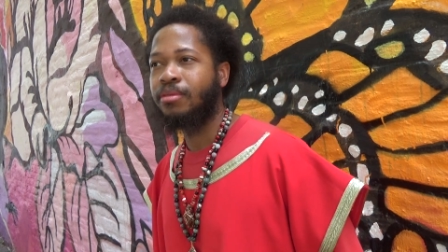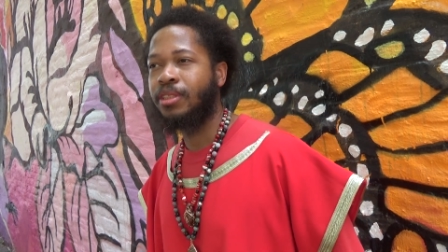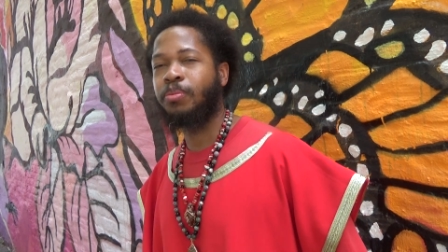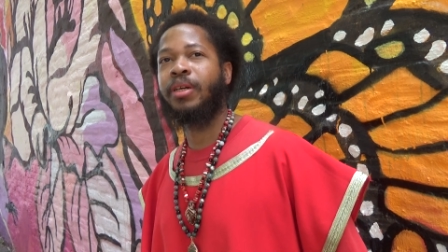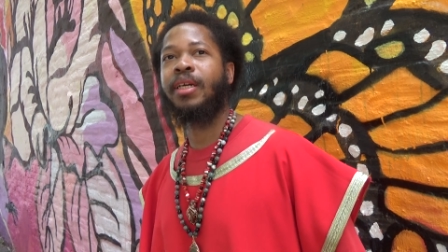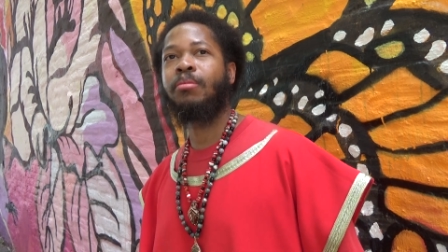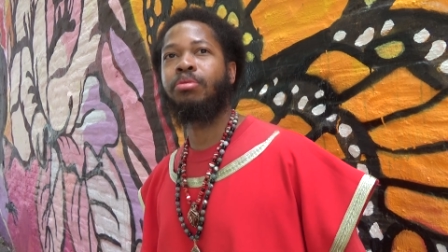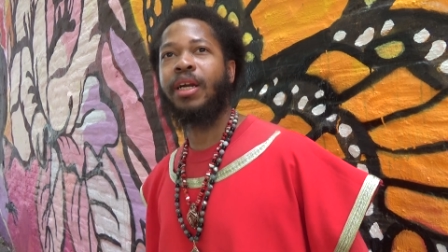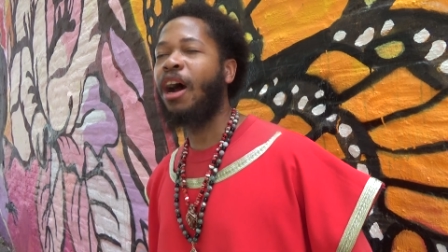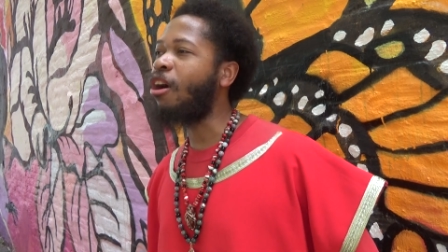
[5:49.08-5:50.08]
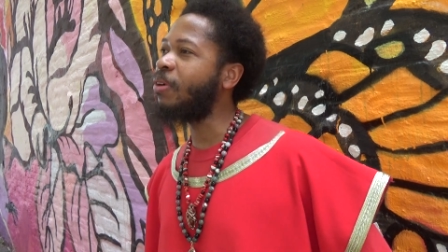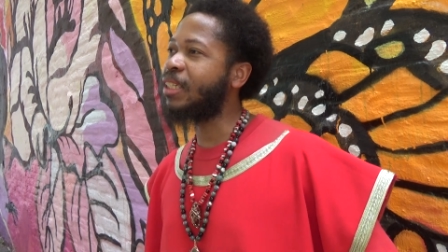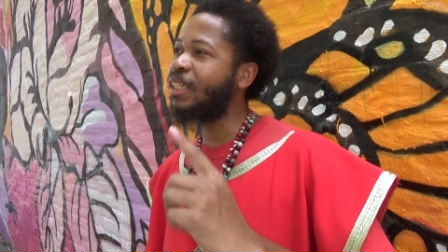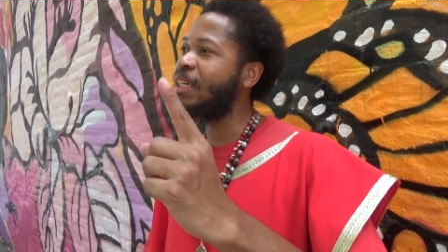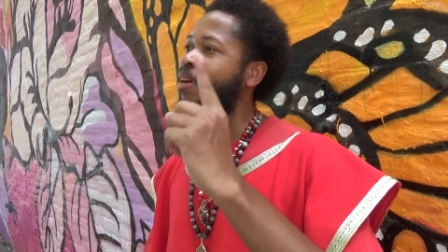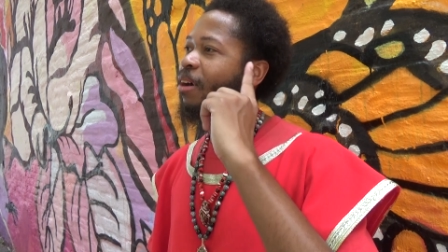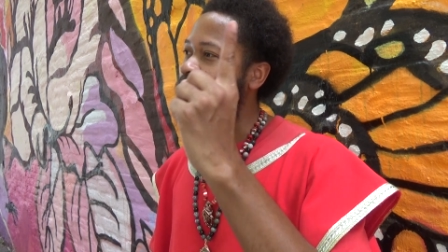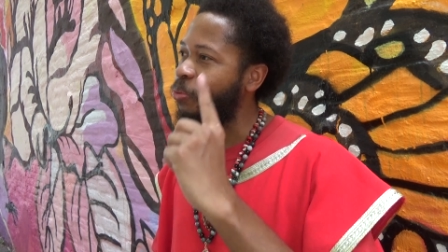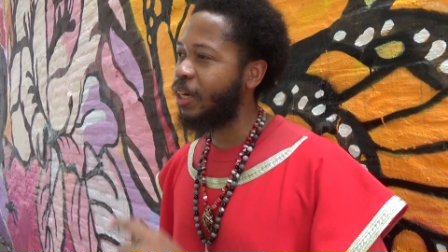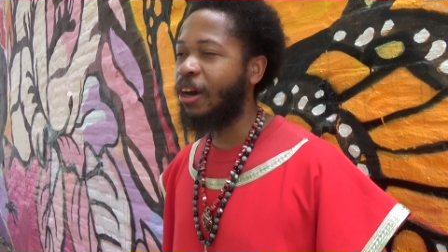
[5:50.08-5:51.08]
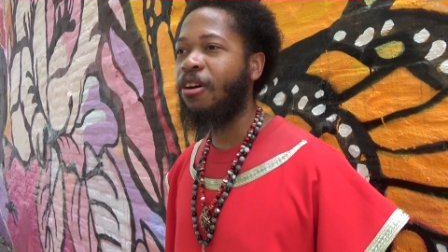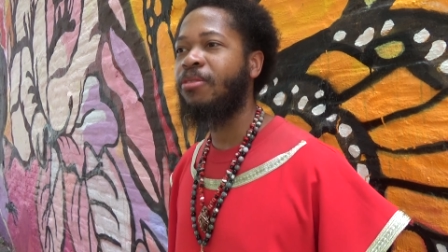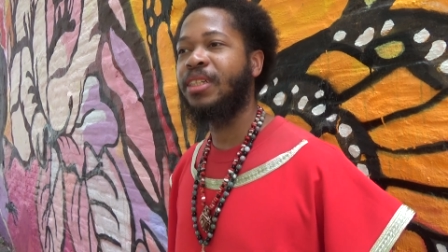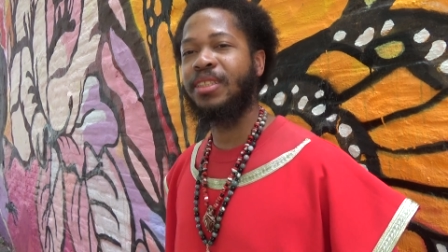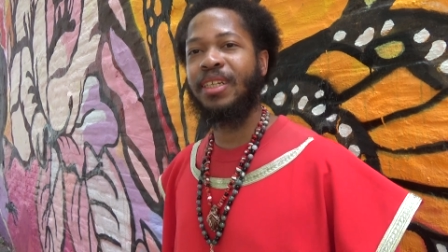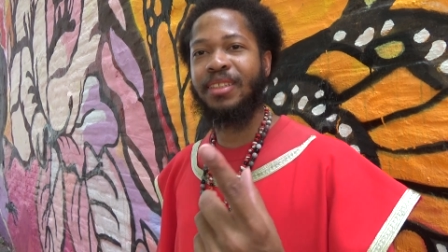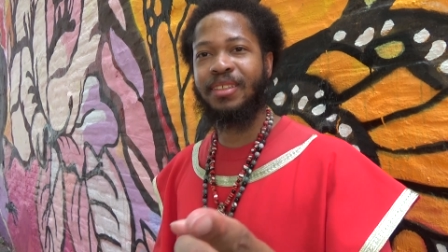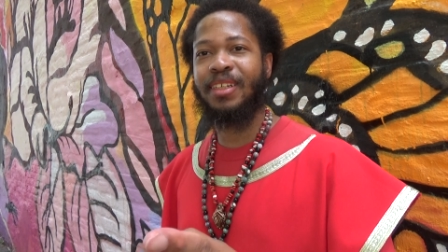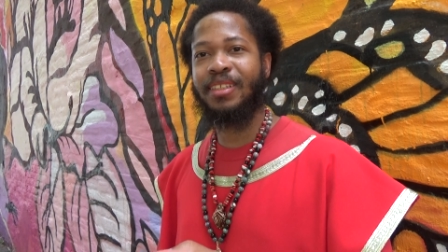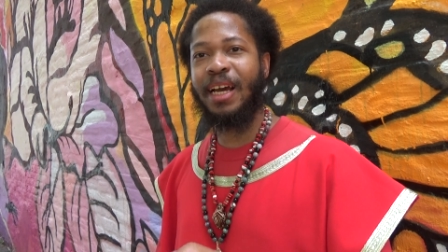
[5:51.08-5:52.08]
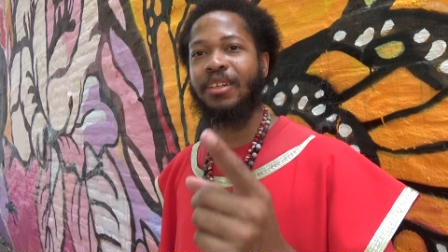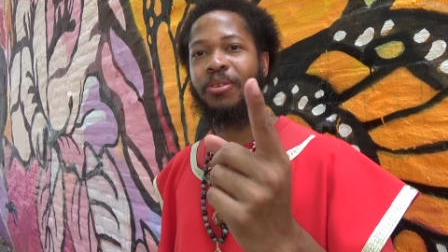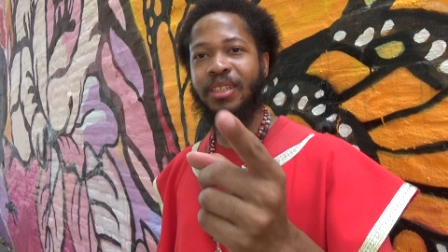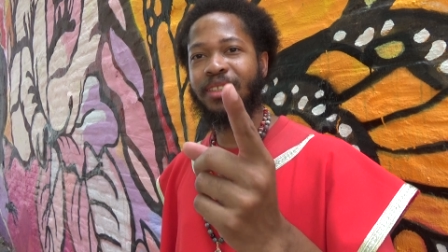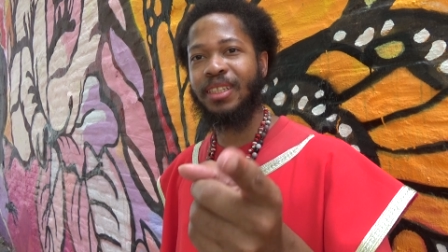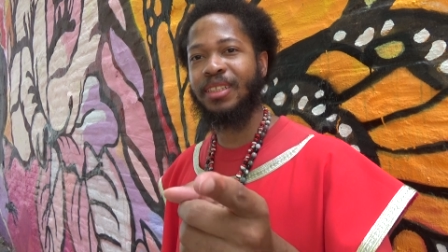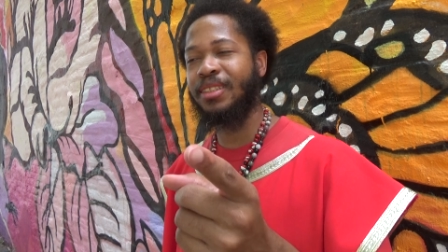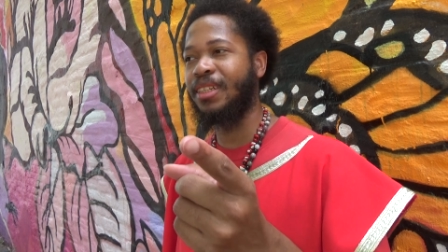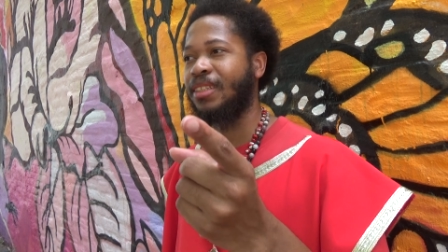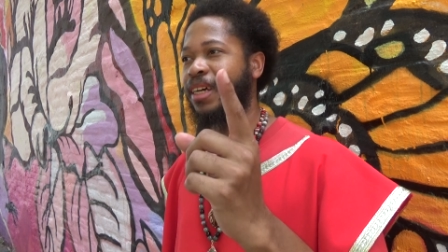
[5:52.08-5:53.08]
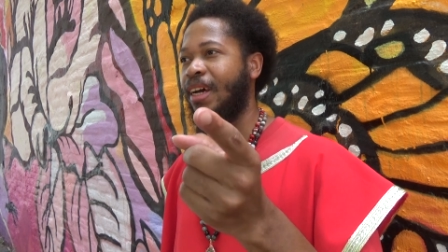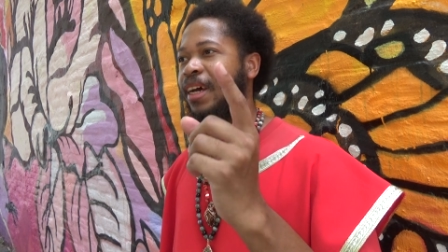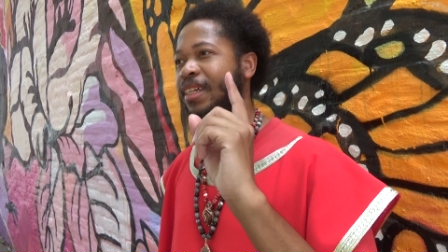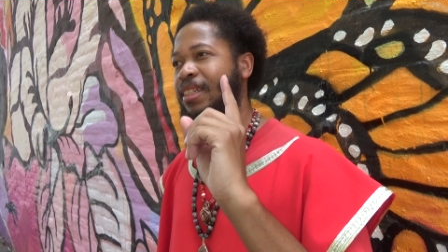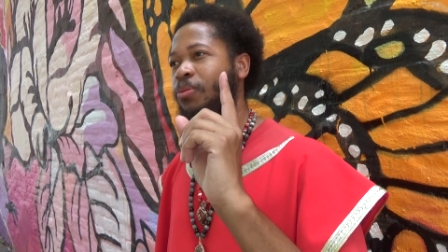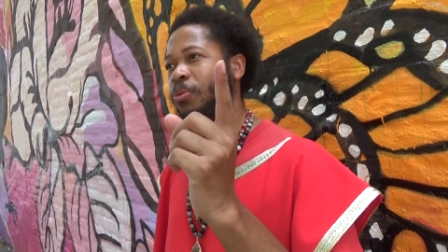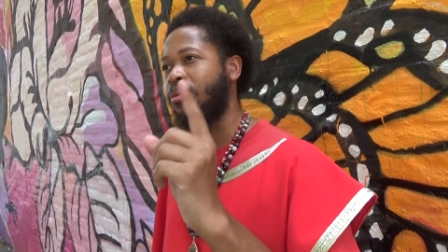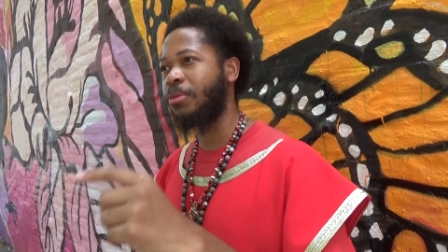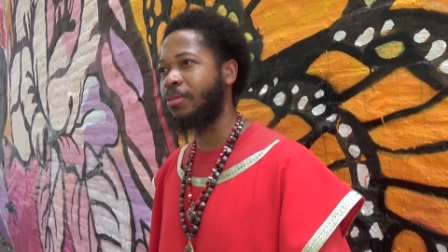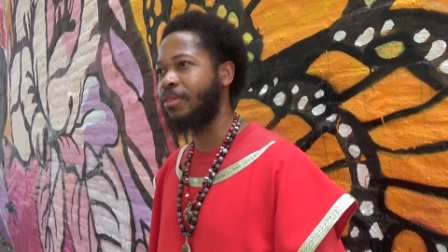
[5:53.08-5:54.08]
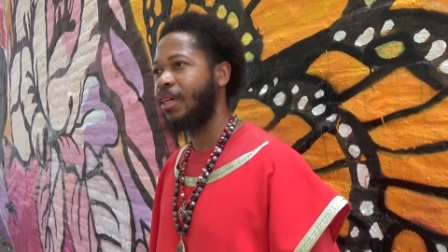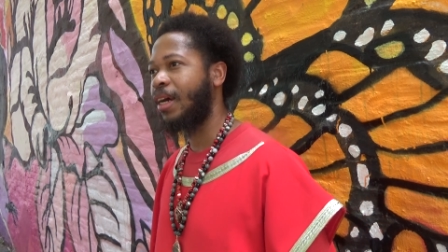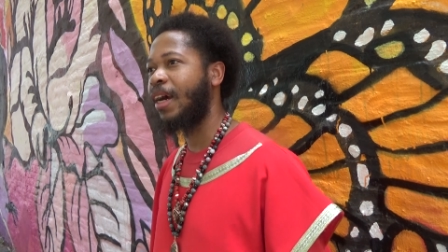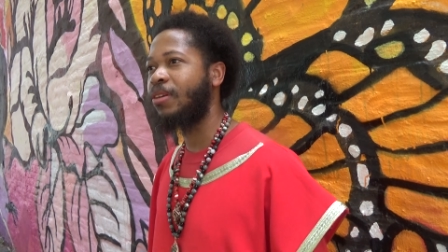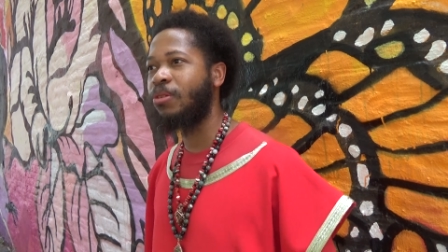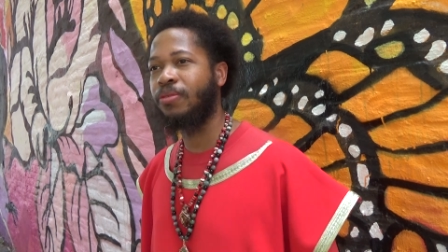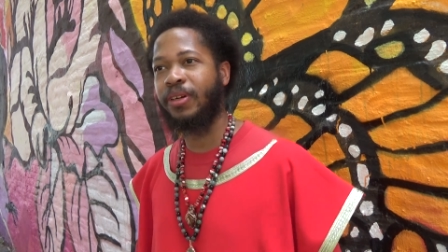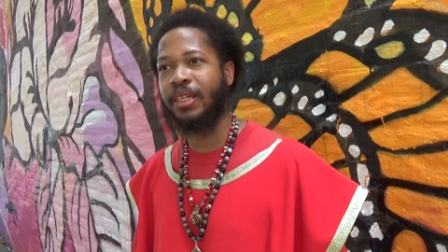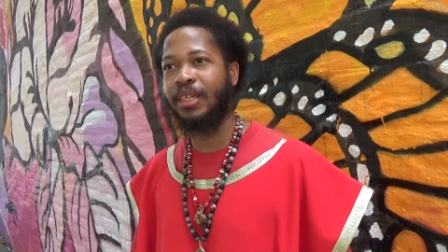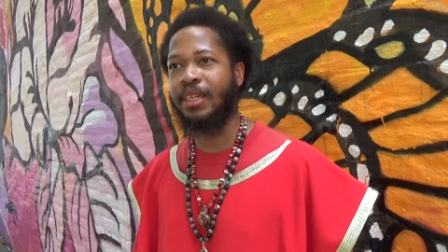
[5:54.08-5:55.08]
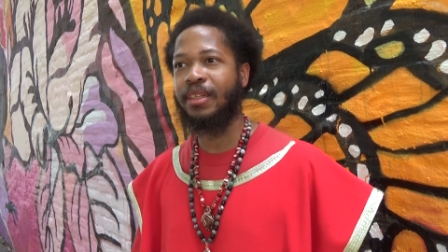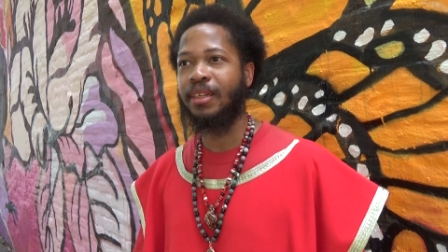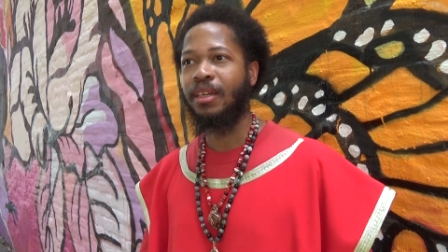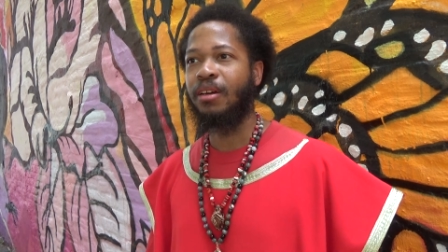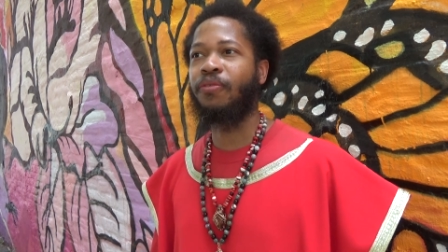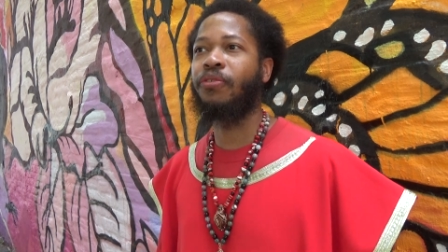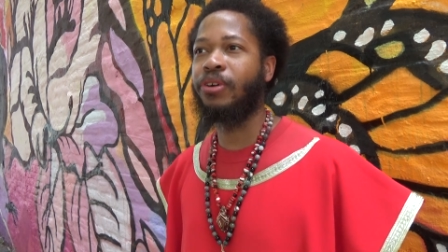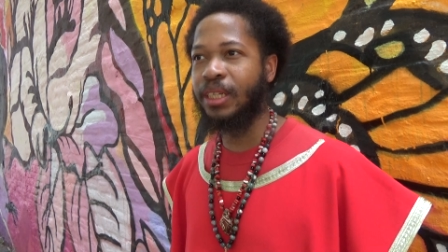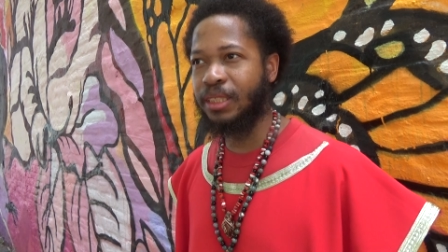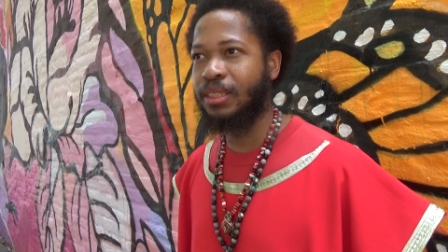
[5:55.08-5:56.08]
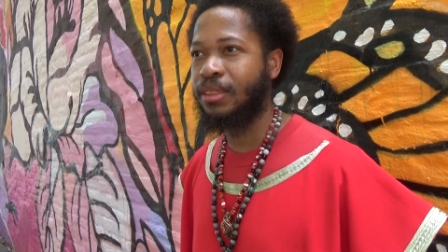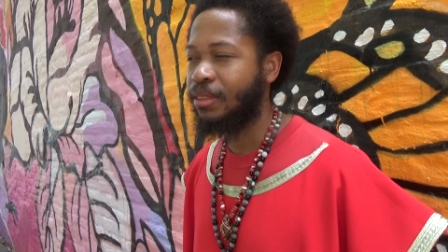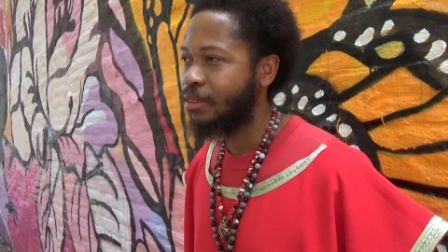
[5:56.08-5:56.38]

Spain, Britain. I always leave out one. I always say six. I know I said six. I hit one more. I know if I hit French.